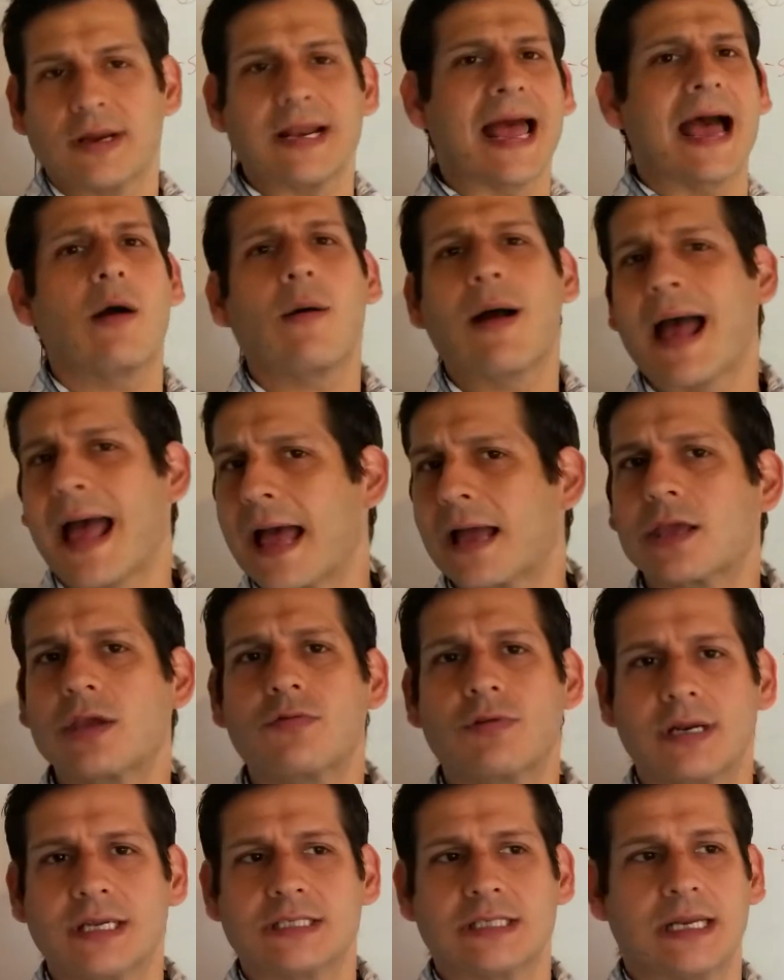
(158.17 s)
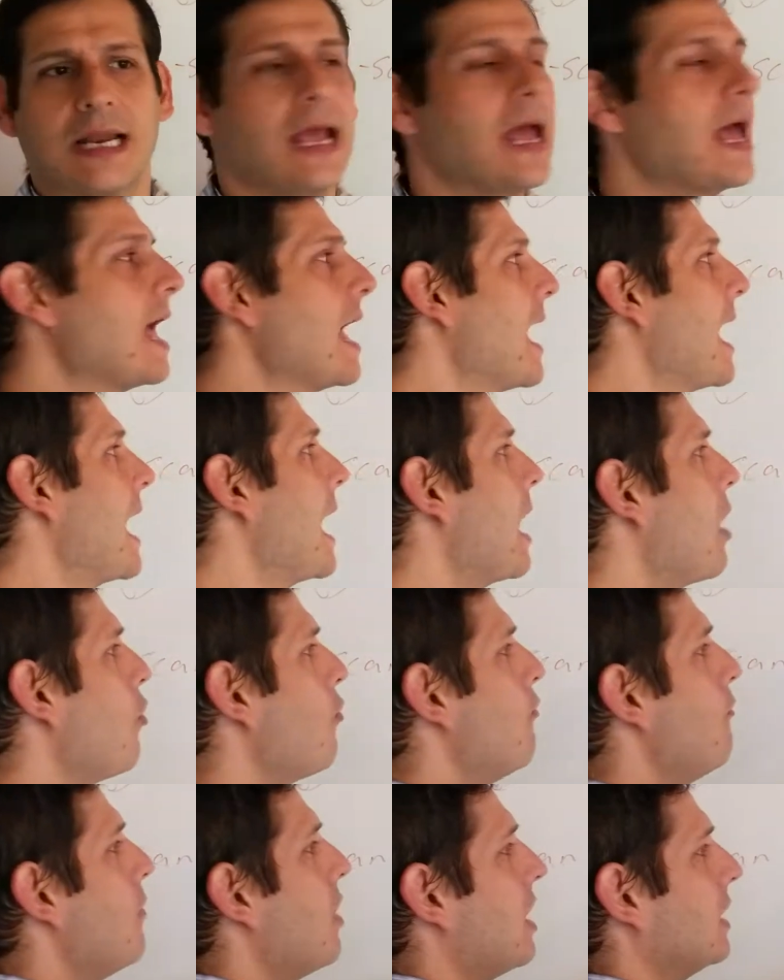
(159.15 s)
How accurate is it? How
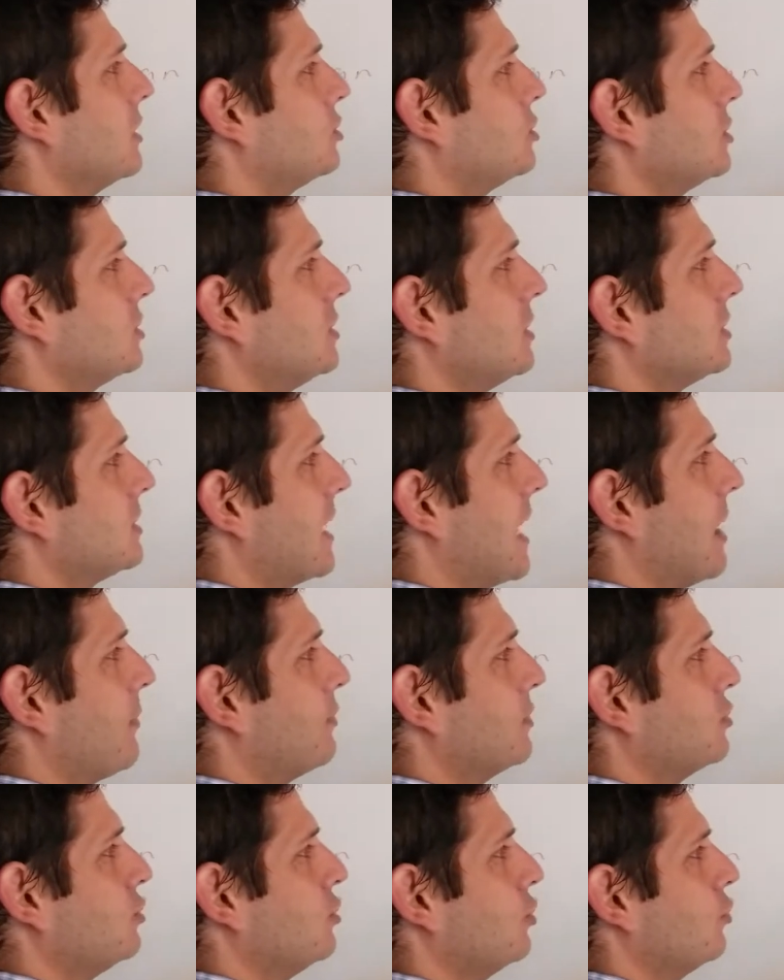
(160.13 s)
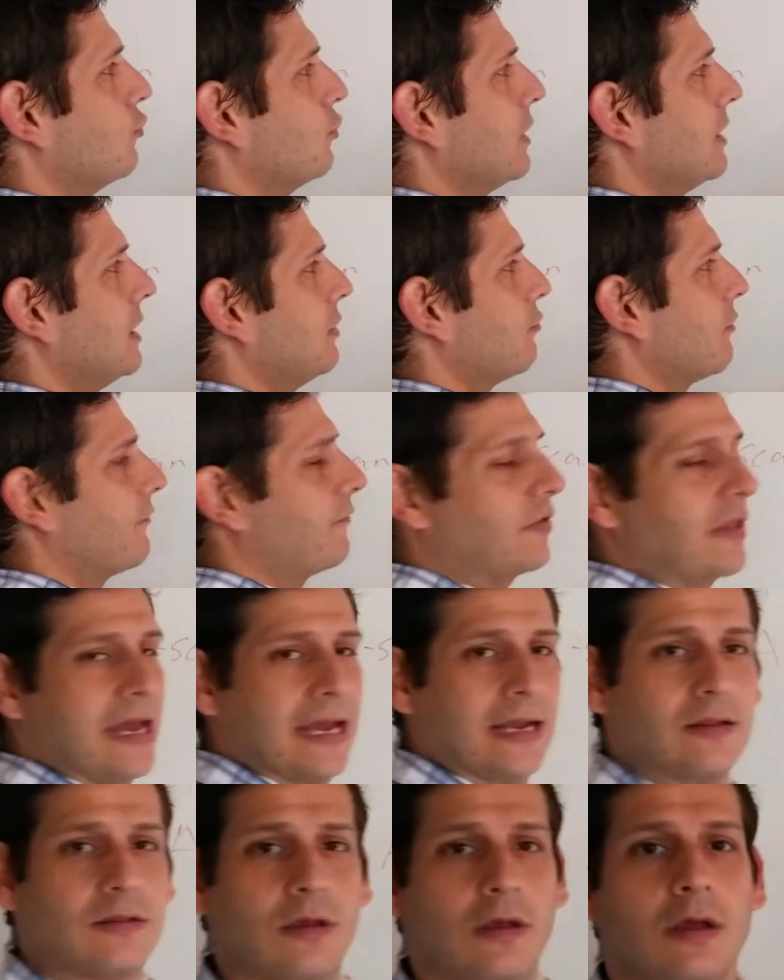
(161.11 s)
much does this amplitude really
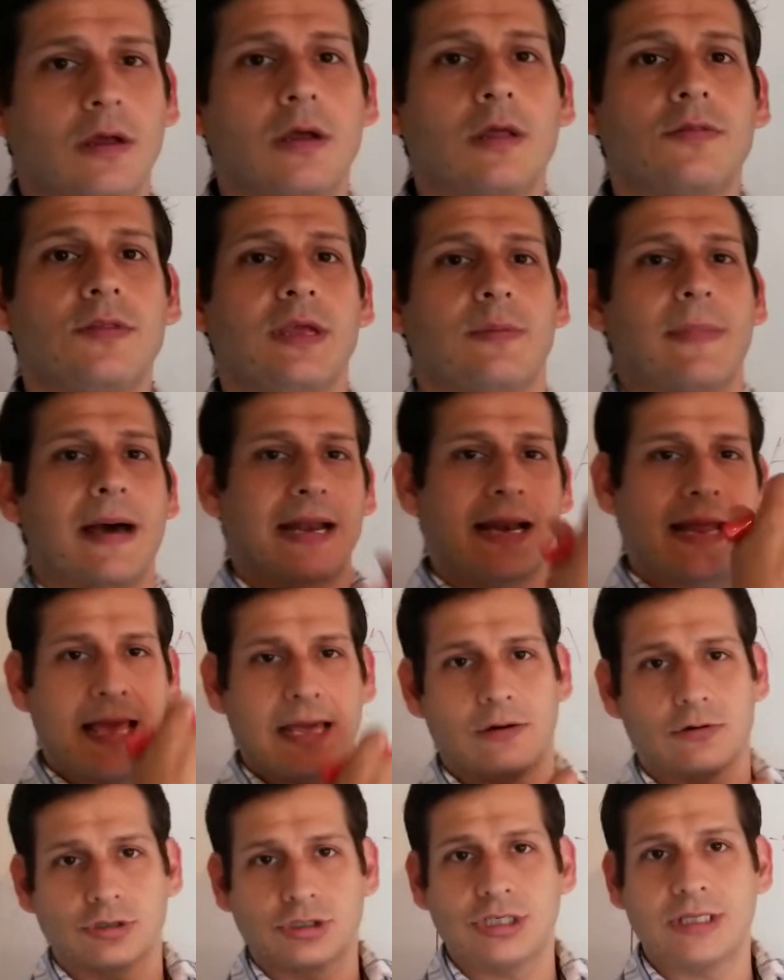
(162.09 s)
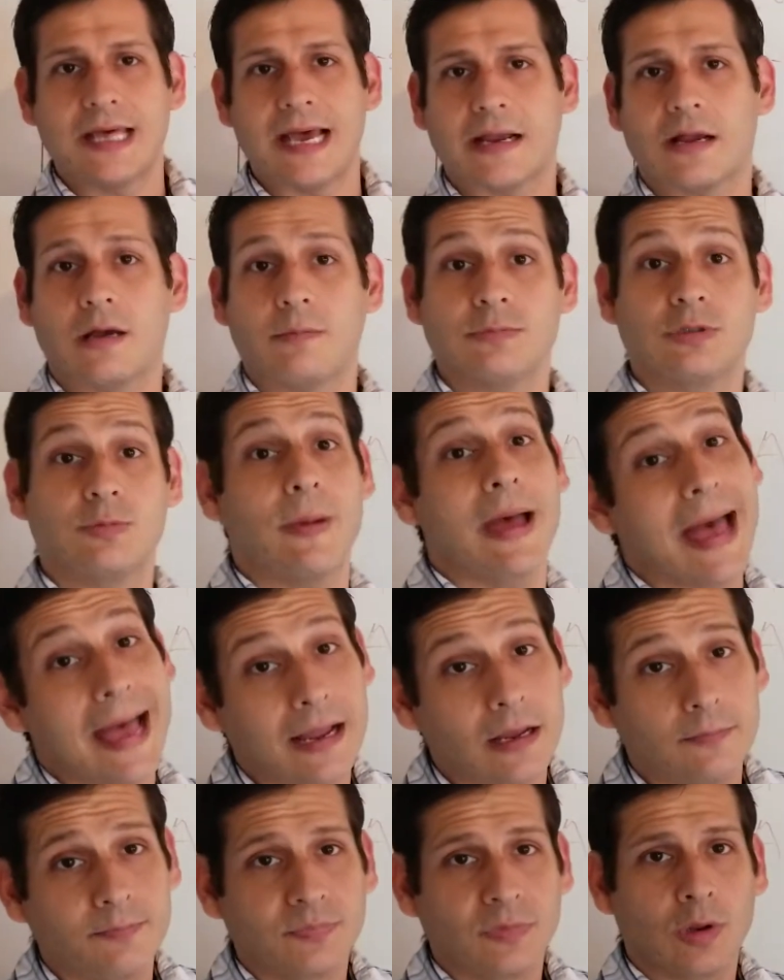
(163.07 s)
reflect the amount of energy that comes
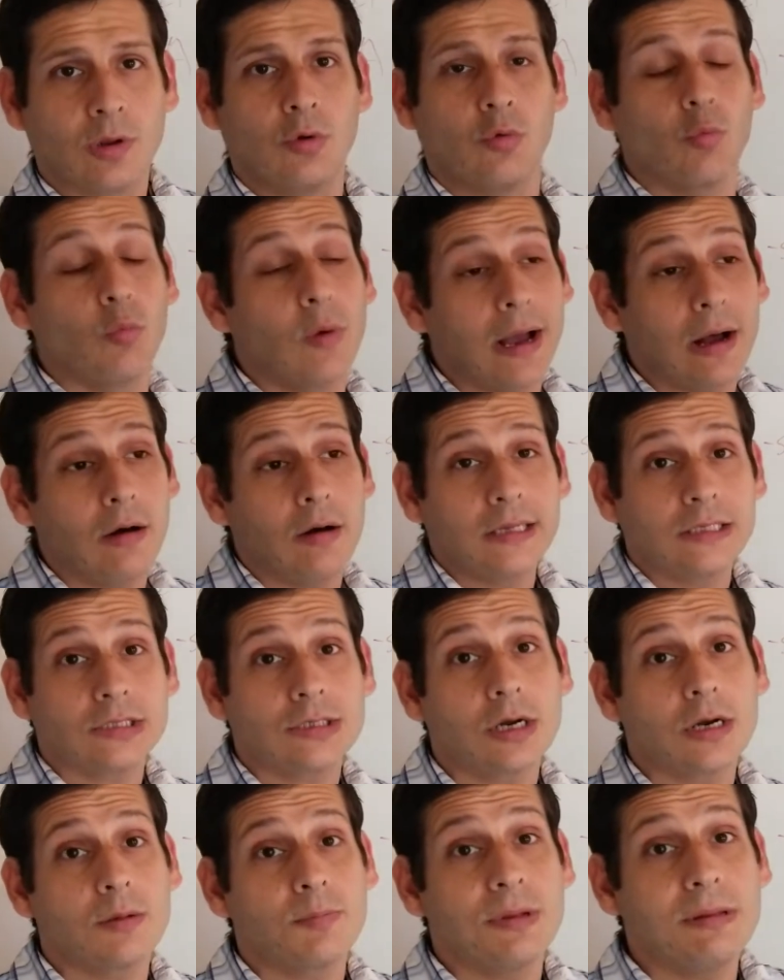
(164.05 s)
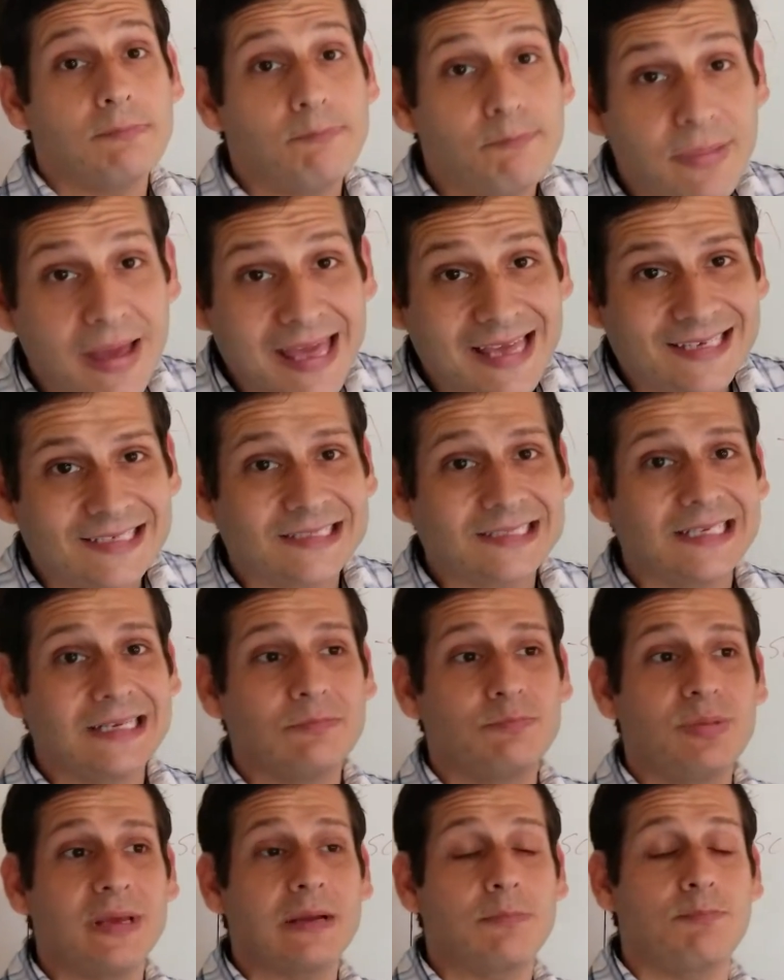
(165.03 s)
back? Well, it's going to be based in
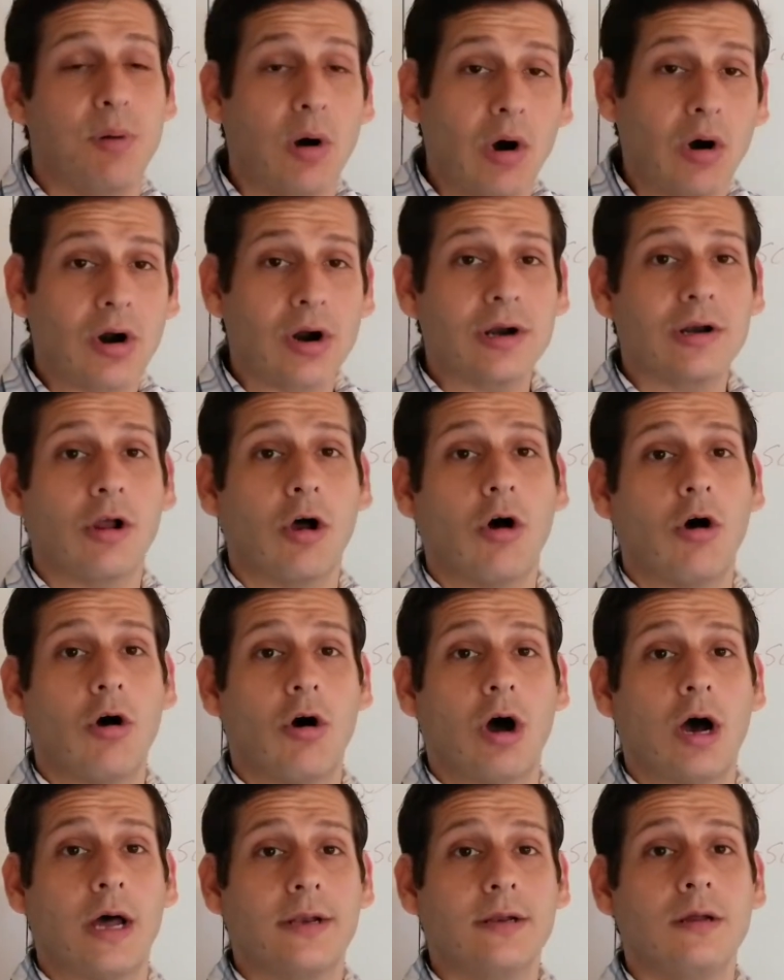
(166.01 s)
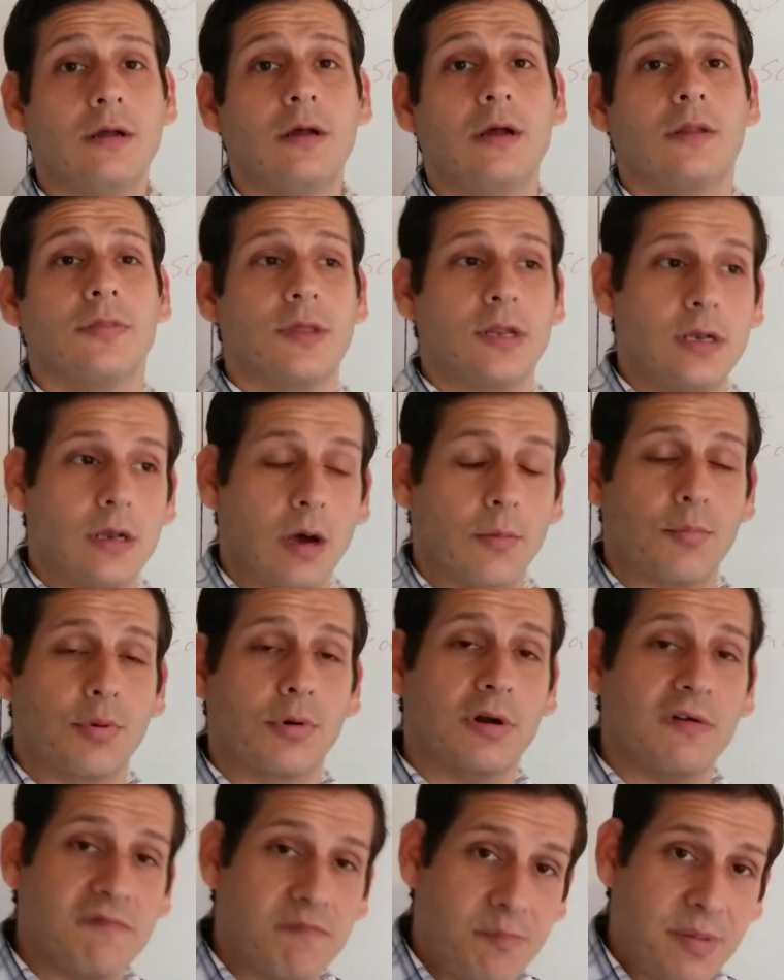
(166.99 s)
big part on the
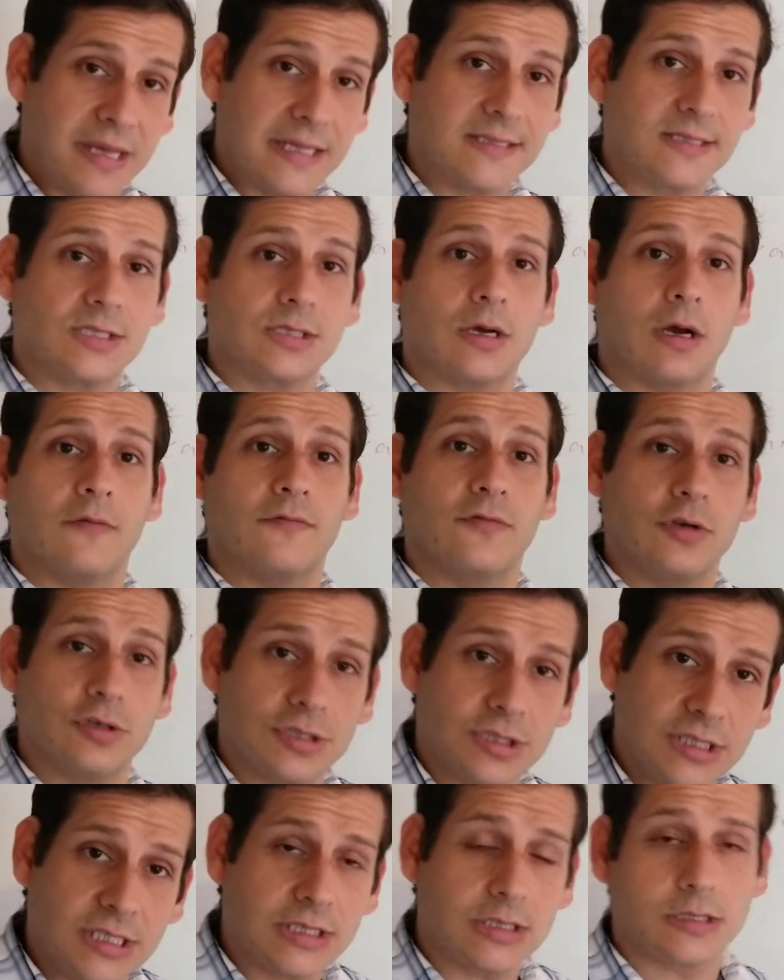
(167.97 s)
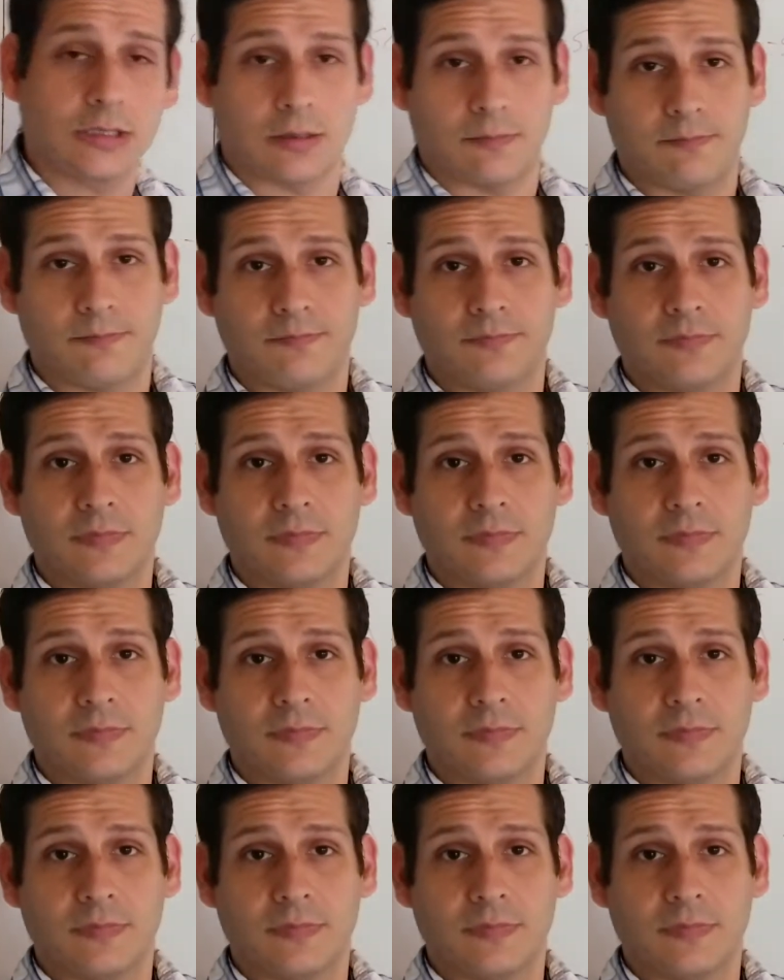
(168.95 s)
number of bits of your system.